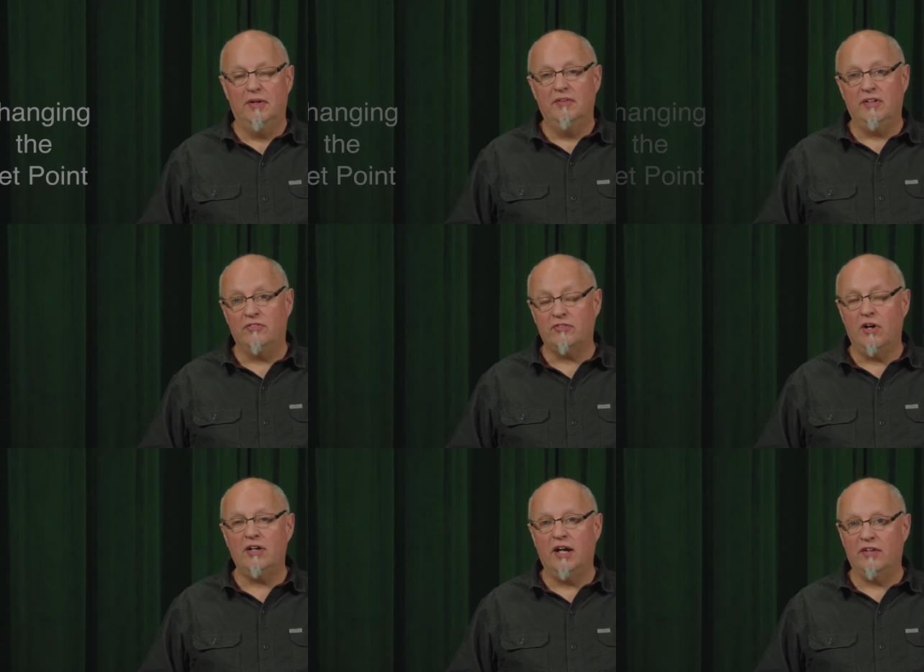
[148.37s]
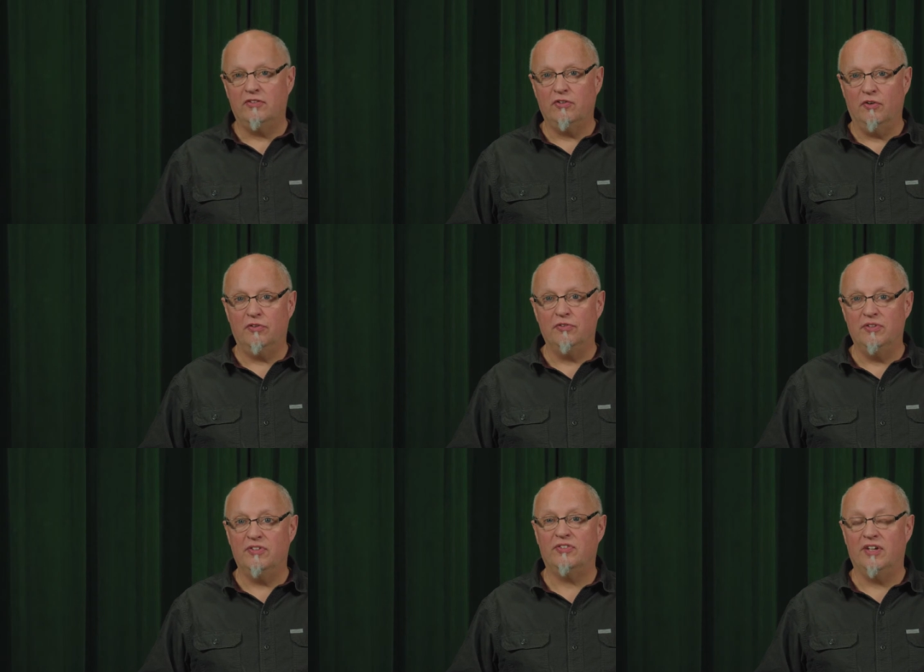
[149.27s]
The install guides go through
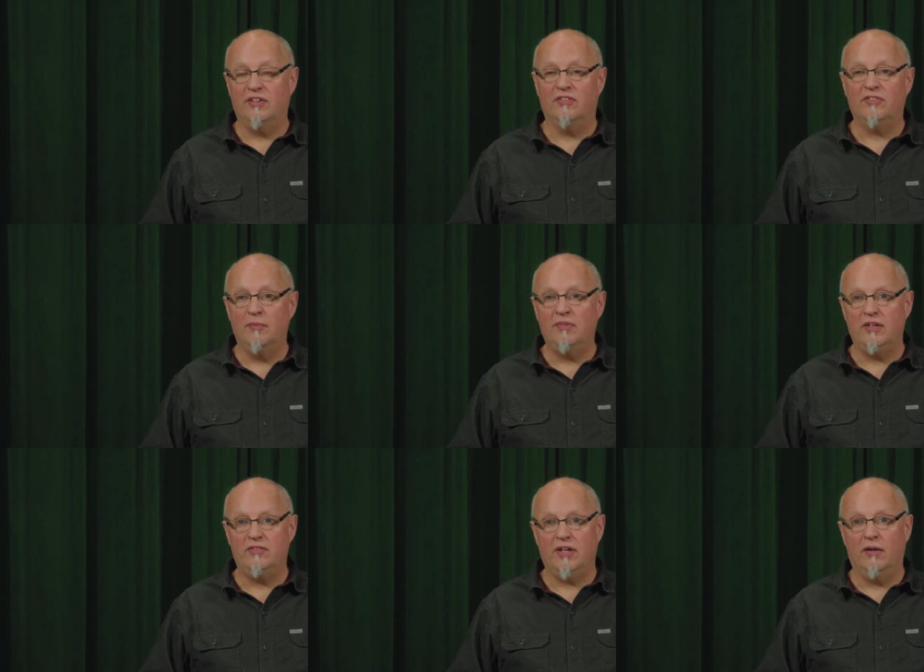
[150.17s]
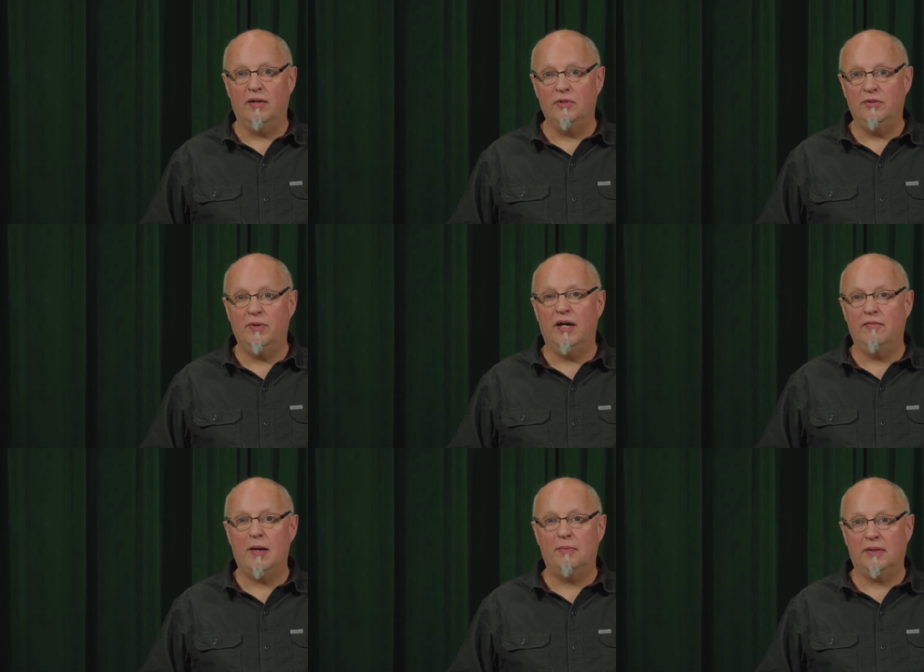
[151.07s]
this in some detail, and we do have
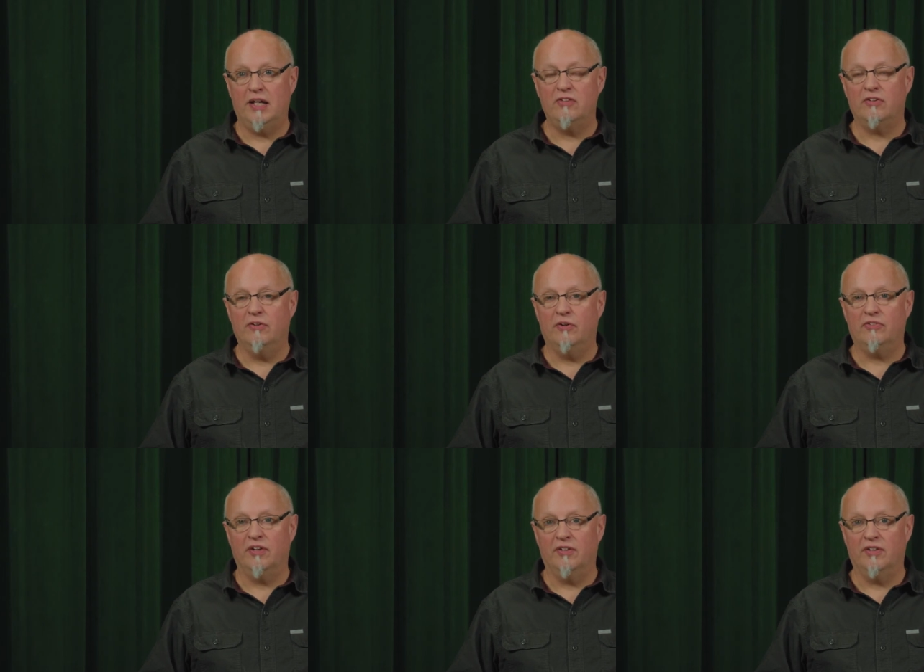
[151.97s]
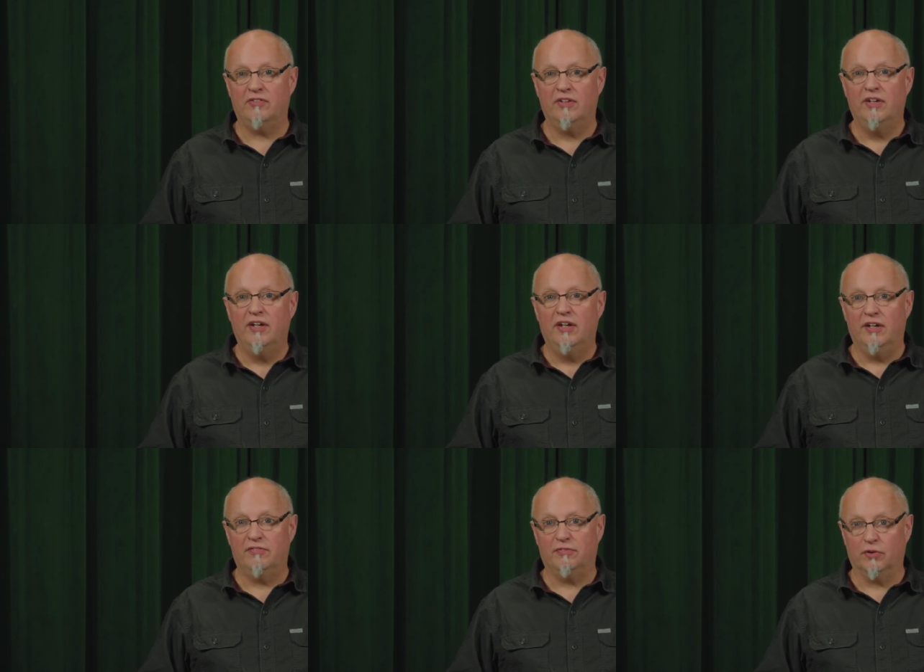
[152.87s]
application notes on this
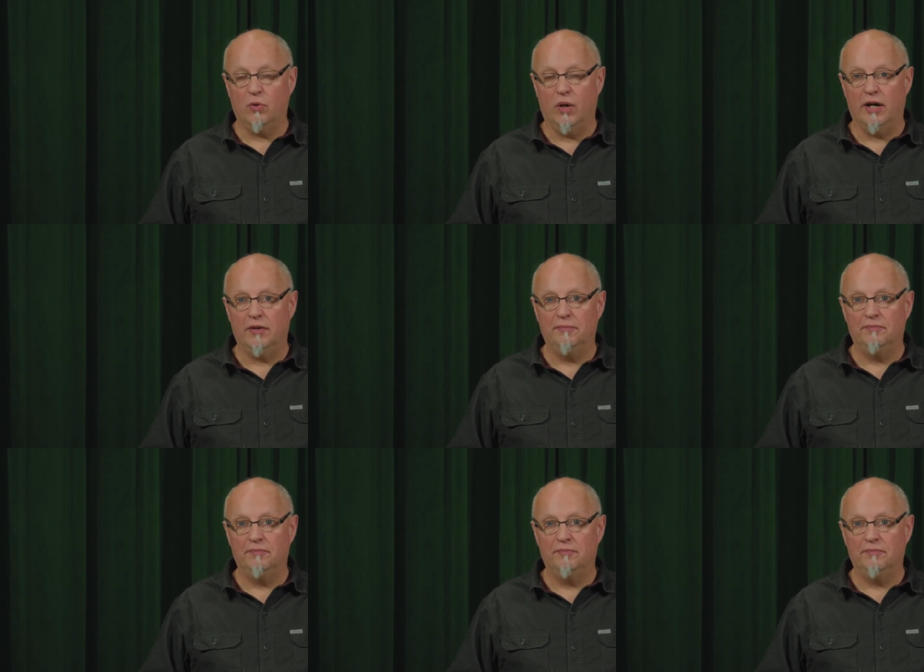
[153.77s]
if required.